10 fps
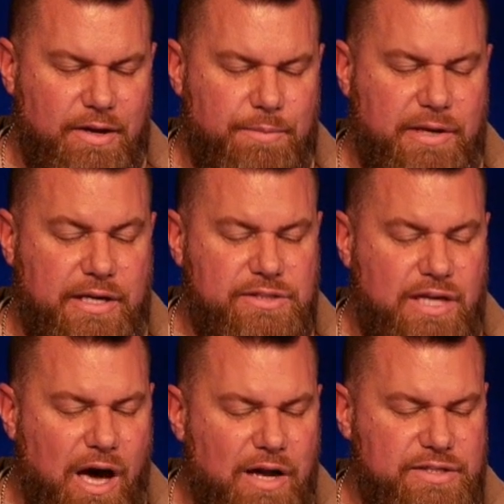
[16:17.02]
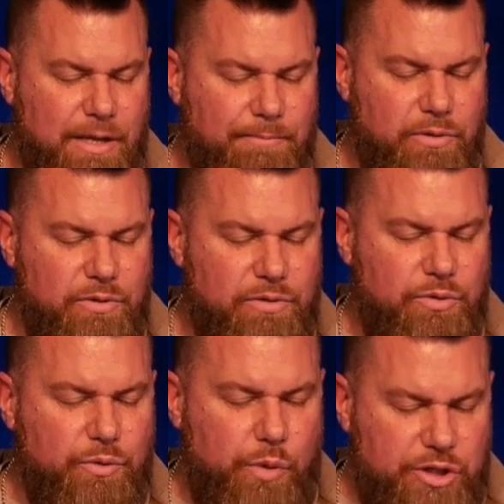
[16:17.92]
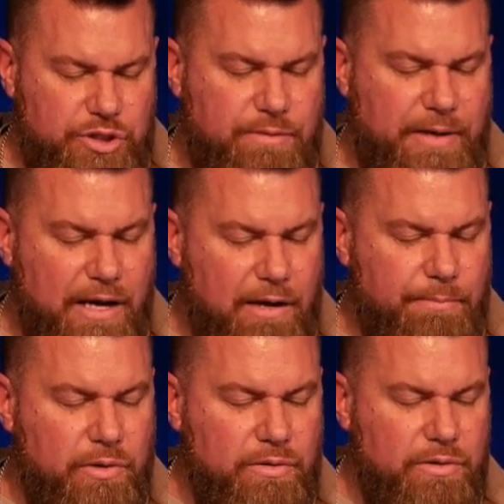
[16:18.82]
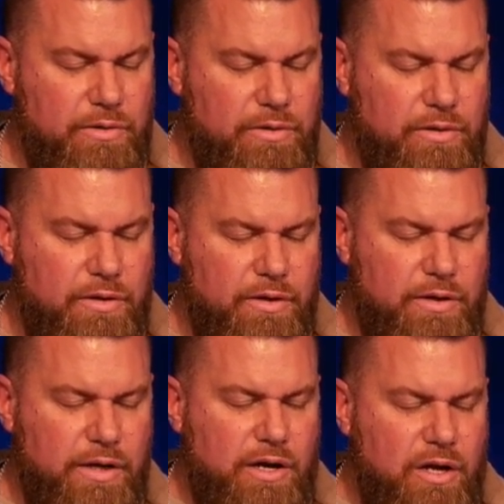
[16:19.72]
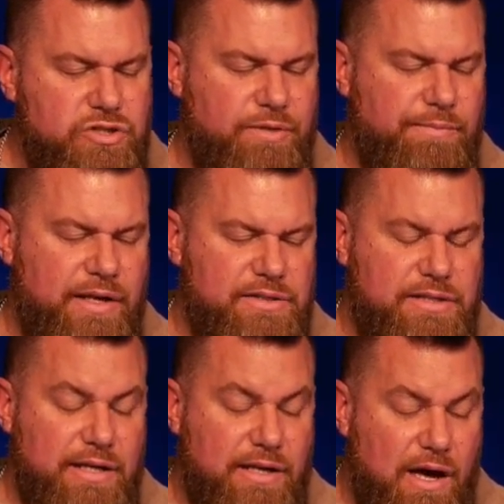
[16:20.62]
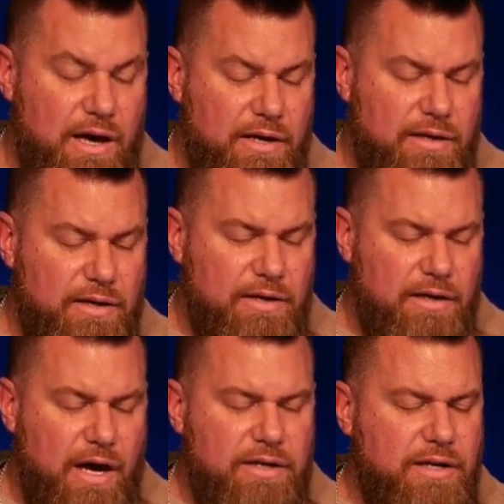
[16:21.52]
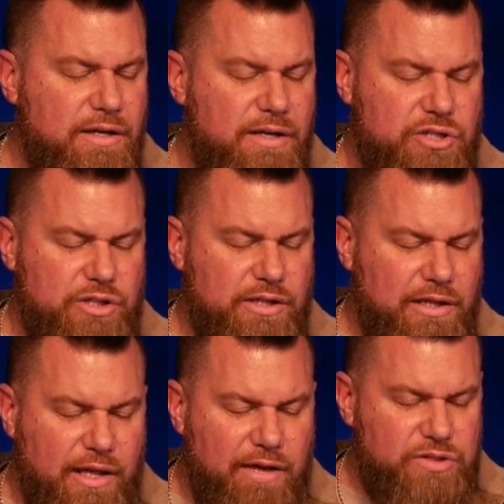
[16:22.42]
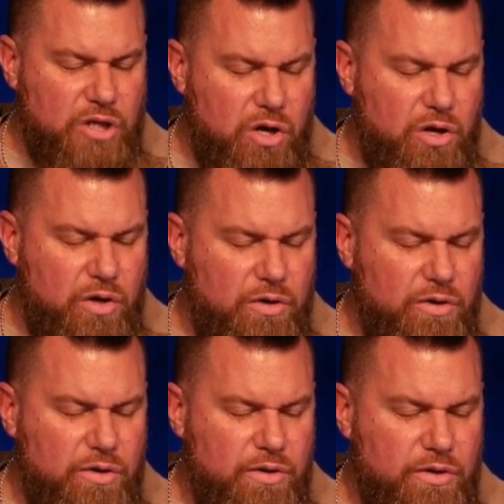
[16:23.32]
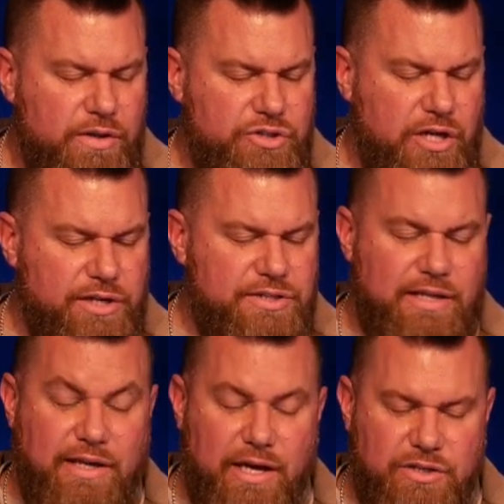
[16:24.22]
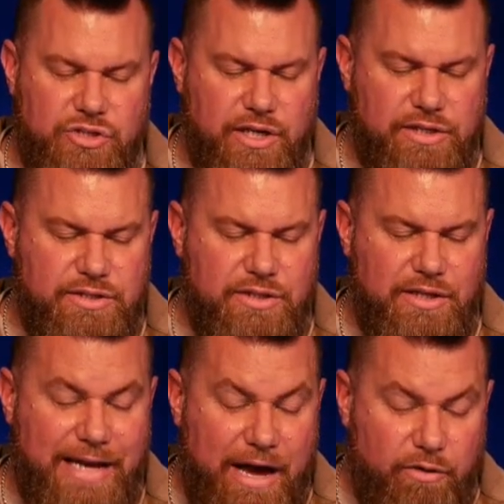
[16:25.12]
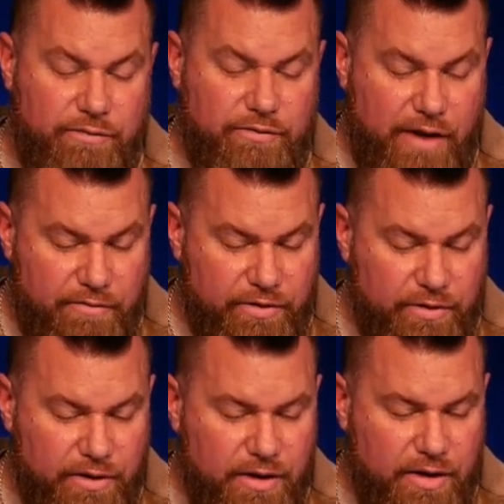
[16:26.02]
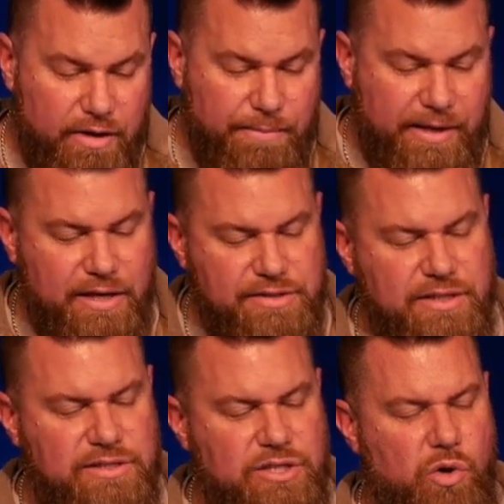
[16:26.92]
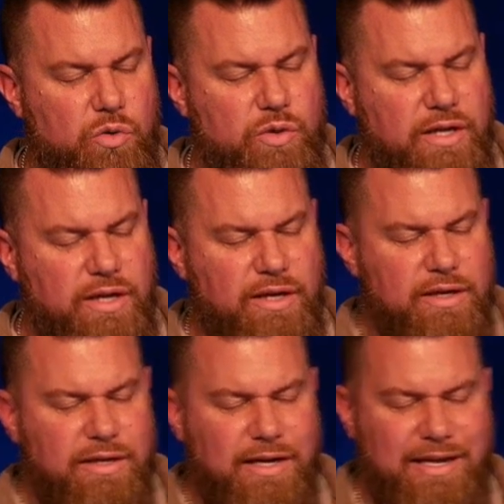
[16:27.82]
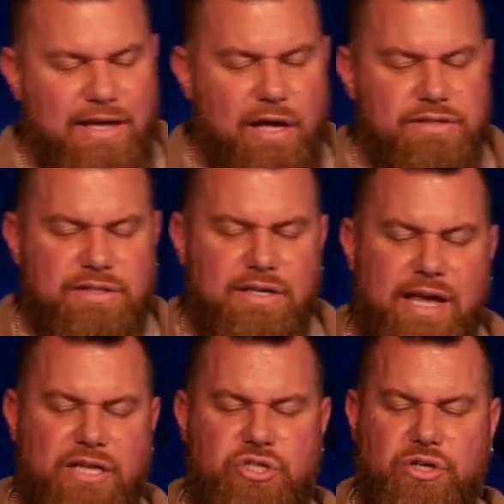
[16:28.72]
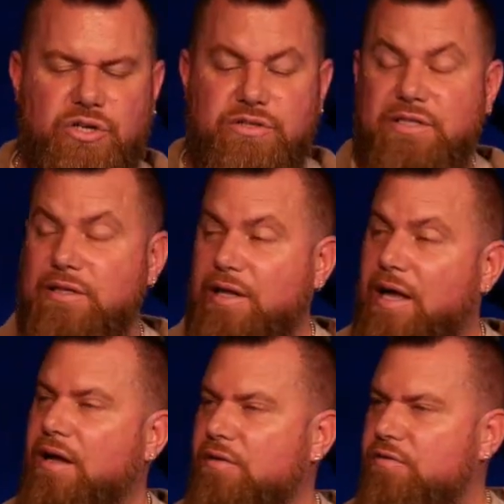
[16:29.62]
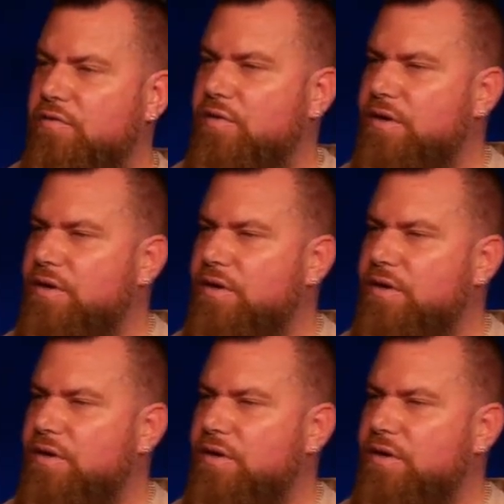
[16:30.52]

Because God is humble, we should be humble. It also means that God unconditionally loves all, the just and the unjust, now and forever, because it is only in God's nature to love,